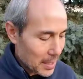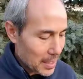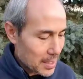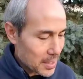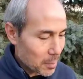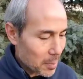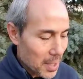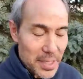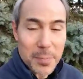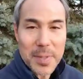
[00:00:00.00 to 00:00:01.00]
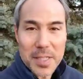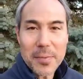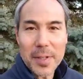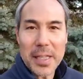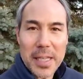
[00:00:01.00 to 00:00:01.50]
because it applies
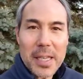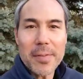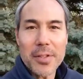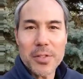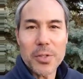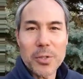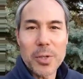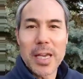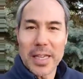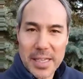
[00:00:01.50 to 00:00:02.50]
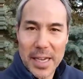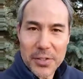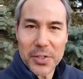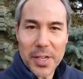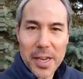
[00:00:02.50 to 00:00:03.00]
specifically even to
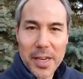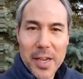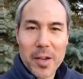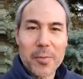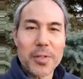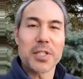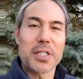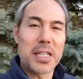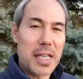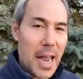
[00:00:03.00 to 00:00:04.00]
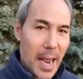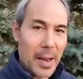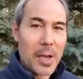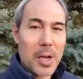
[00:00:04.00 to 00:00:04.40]
yesterday versus today,